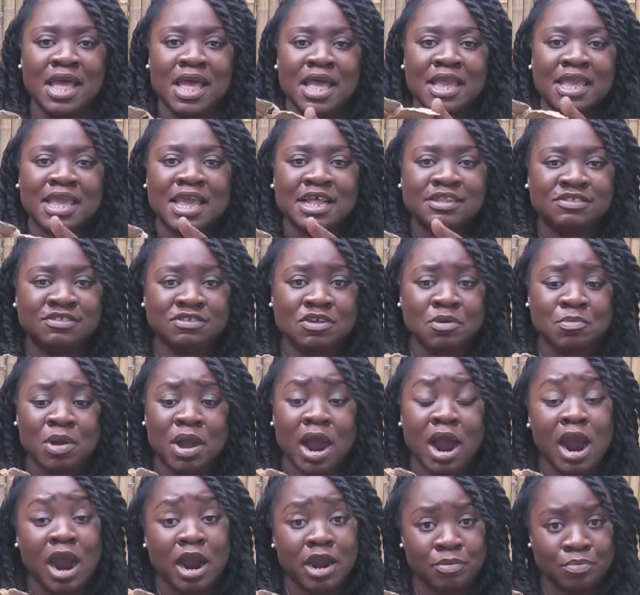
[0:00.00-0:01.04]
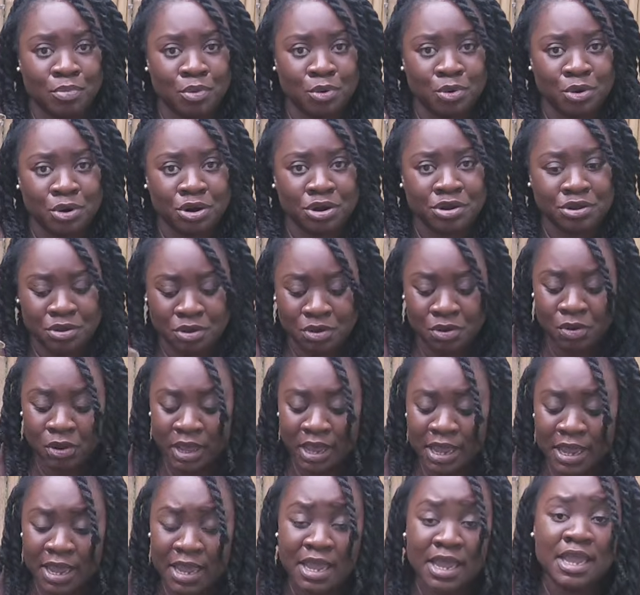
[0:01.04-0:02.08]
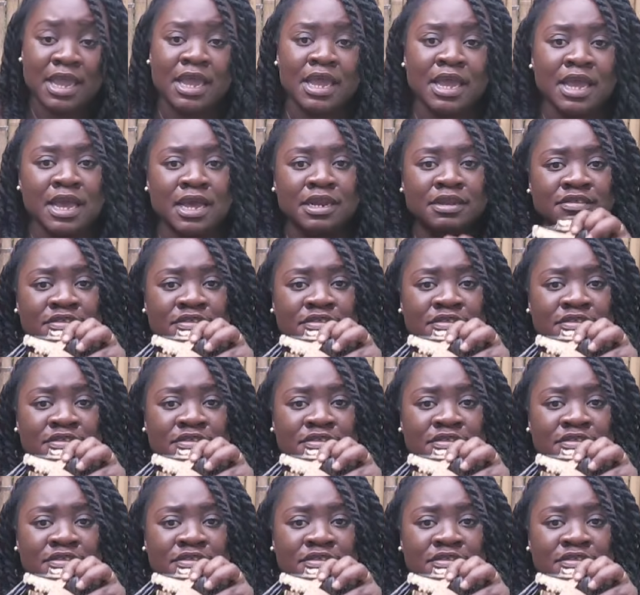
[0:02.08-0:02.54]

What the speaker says: Get some cardboard. Okay, this